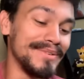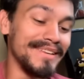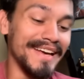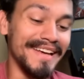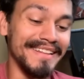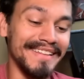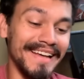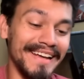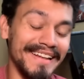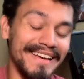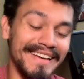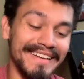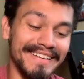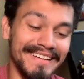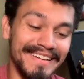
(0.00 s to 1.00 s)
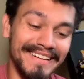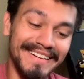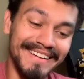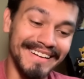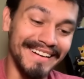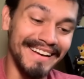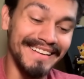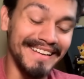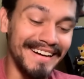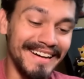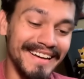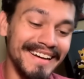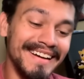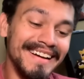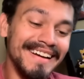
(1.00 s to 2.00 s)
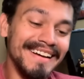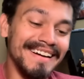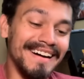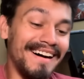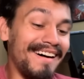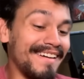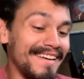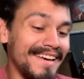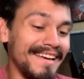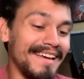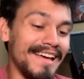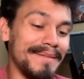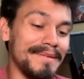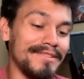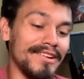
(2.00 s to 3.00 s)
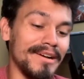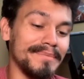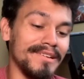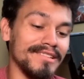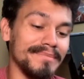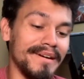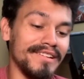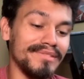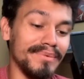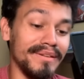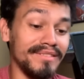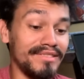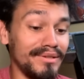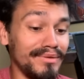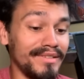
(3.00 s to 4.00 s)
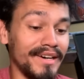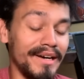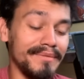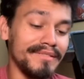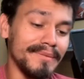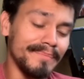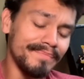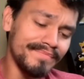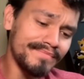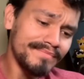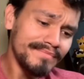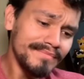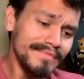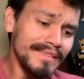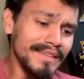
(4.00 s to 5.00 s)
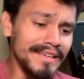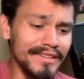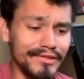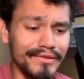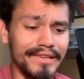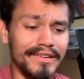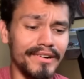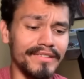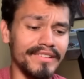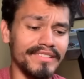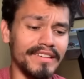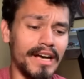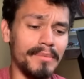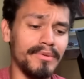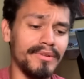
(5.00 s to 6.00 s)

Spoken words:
getting that hit, huh? Alright, got it. On hit, enemy drive multi -1 2 times. His green card does combo